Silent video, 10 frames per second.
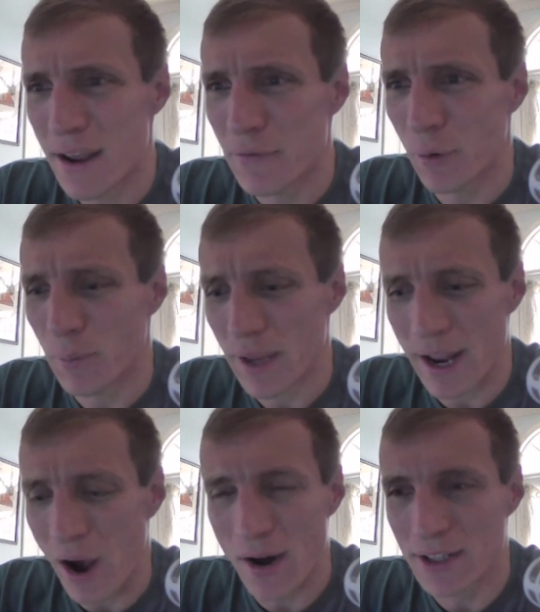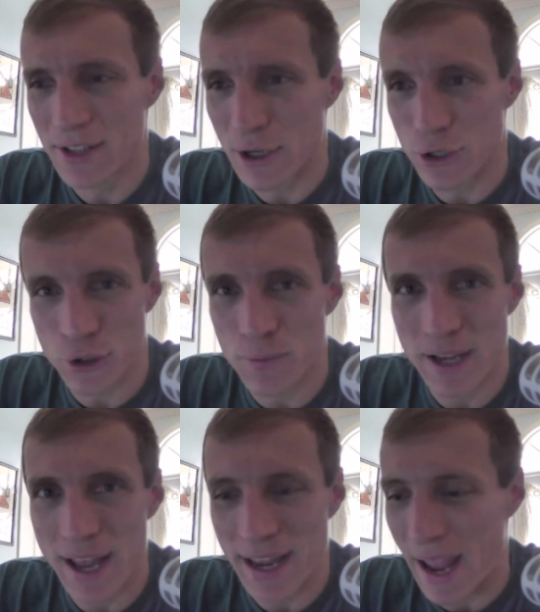If we're being honest, that should
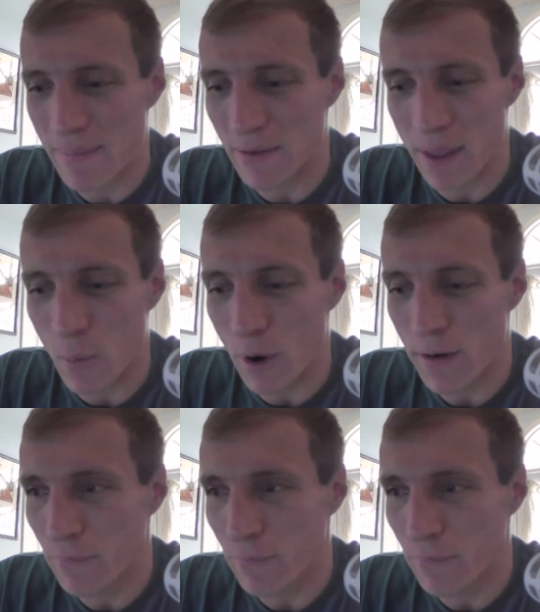be a game that they win.